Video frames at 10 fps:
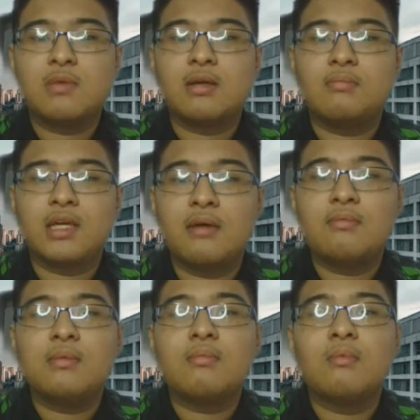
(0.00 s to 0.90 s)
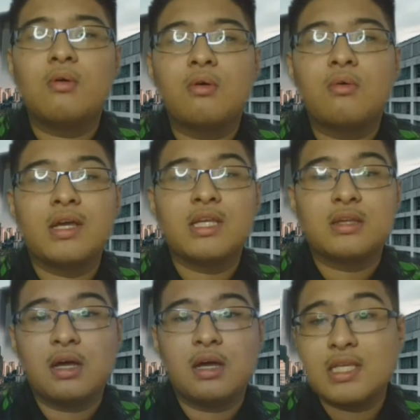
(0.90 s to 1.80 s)
becoming more
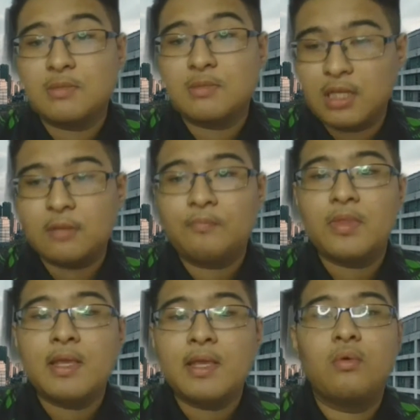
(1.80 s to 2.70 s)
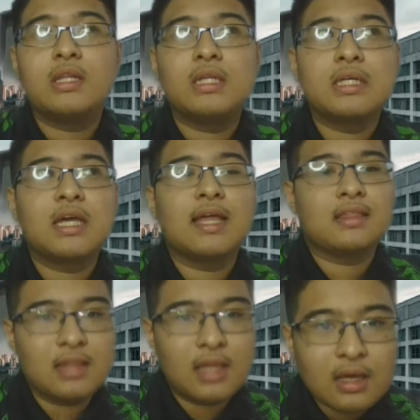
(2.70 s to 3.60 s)
widespread, where the
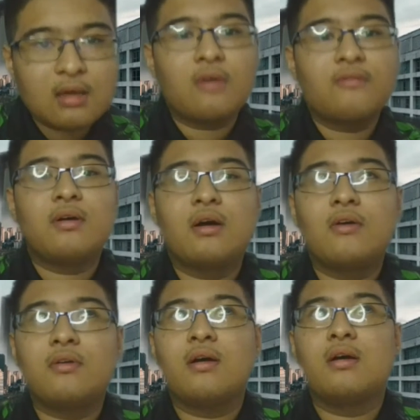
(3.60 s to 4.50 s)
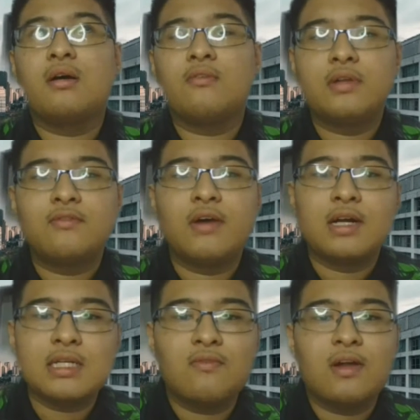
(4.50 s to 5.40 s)
attack of the
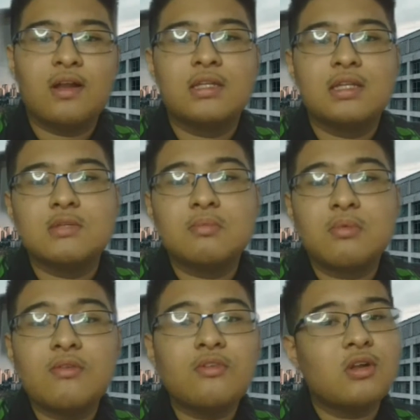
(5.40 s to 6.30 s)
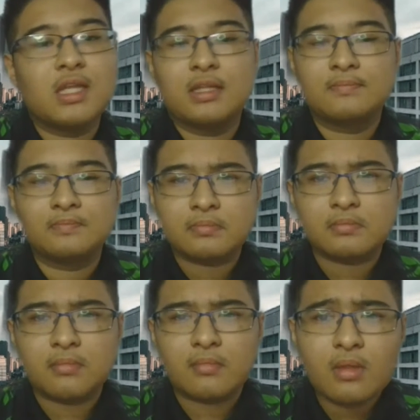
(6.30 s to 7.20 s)
virus variant is more
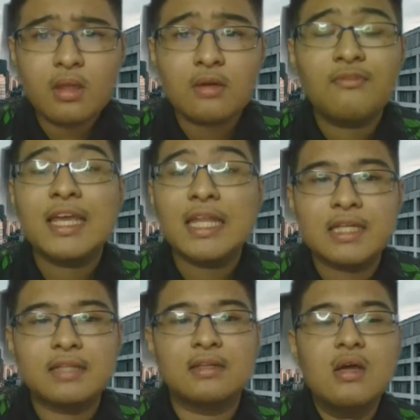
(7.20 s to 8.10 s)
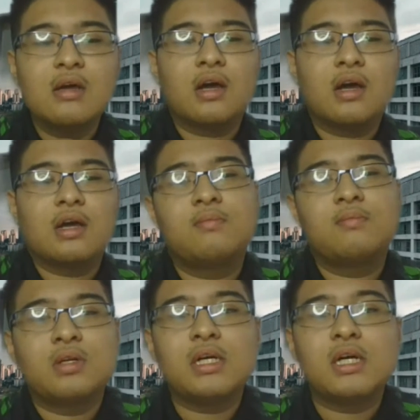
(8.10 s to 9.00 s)
violent.
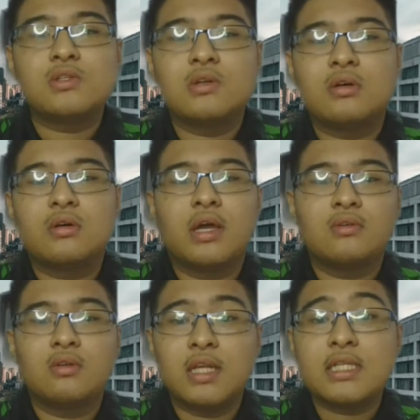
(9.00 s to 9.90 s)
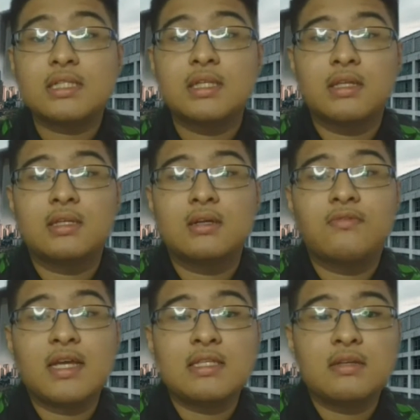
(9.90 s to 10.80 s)
Boulder also acknowledged that the
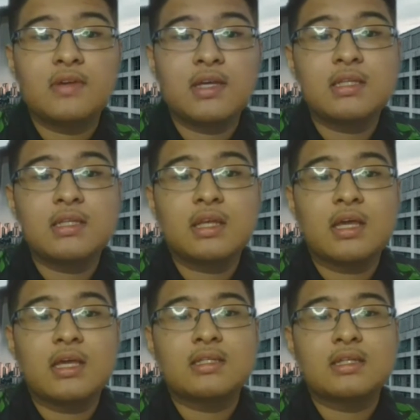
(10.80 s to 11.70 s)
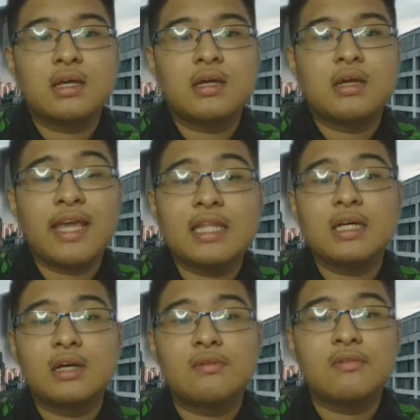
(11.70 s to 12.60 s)
Pfizer vaccine has had
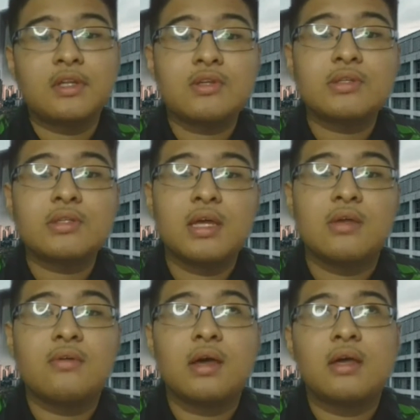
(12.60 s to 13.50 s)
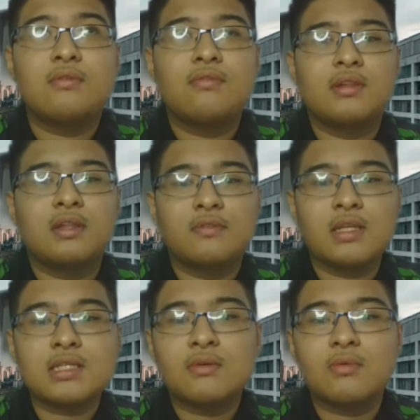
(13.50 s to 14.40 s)
a reduced
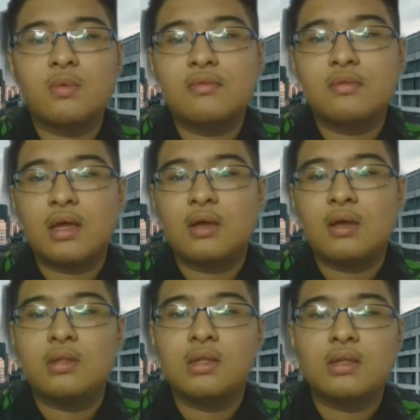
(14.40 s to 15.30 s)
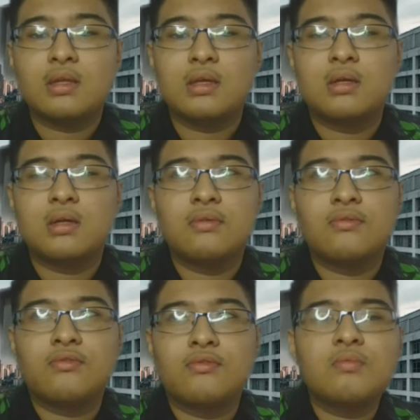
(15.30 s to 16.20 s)
effectiveness within a
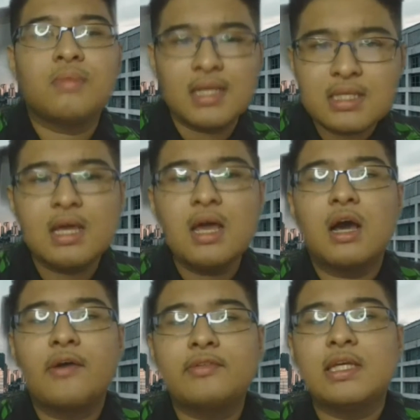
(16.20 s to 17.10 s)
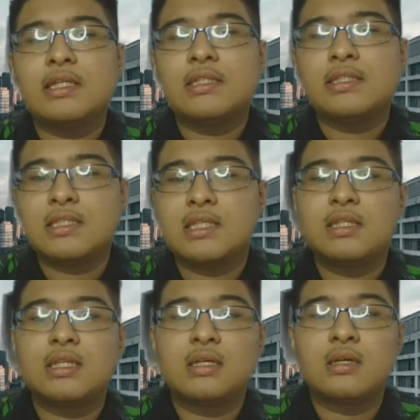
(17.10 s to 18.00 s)
few months after
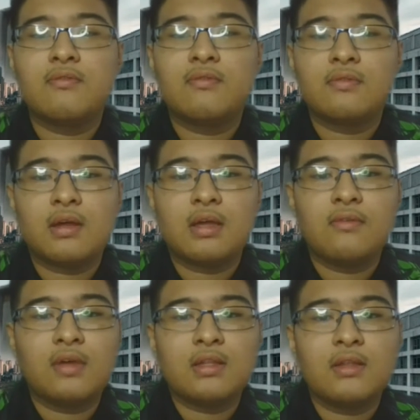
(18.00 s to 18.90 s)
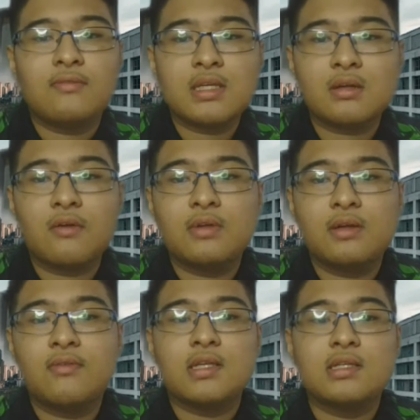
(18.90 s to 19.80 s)
injection. The effectiveness of the
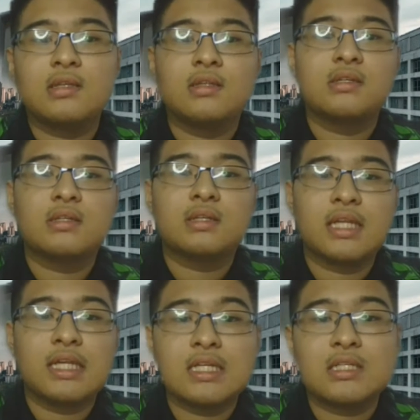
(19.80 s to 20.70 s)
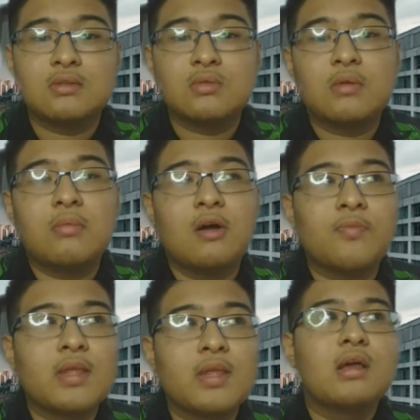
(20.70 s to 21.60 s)
vaccine decreased to
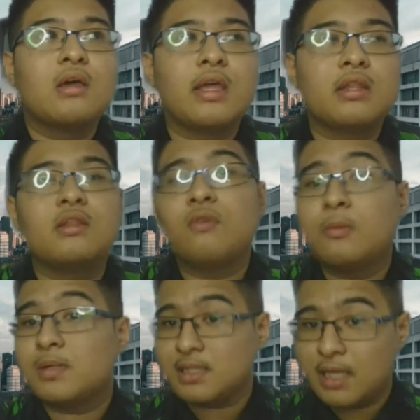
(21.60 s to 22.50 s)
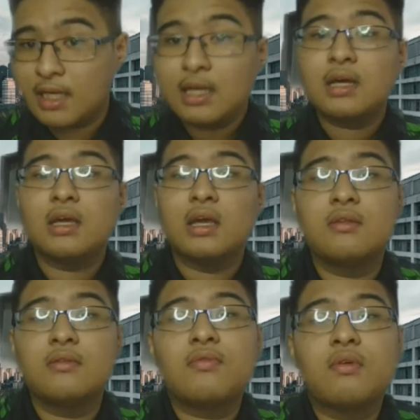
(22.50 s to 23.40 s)
about 84%
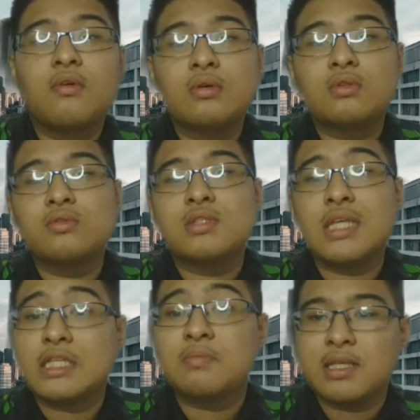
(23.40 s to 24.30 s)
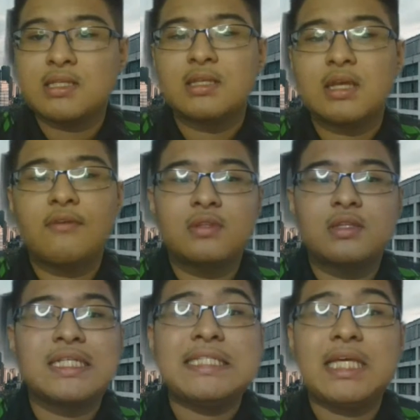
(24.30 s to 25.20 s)
in 4 to 6 months after
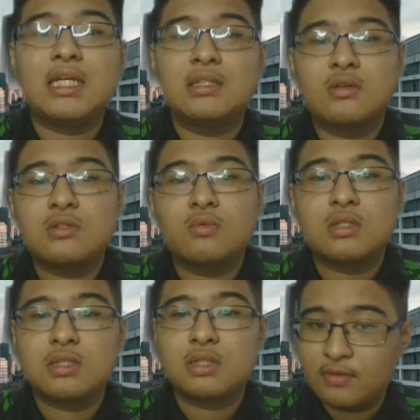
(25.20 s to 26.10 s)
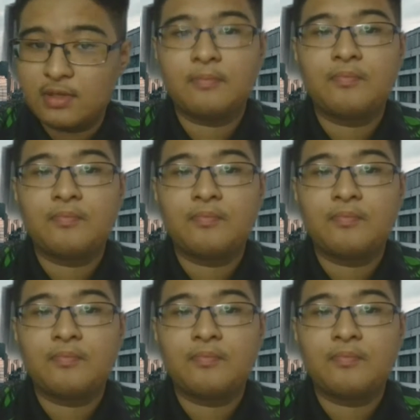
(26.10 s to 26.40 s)
the second dose was given.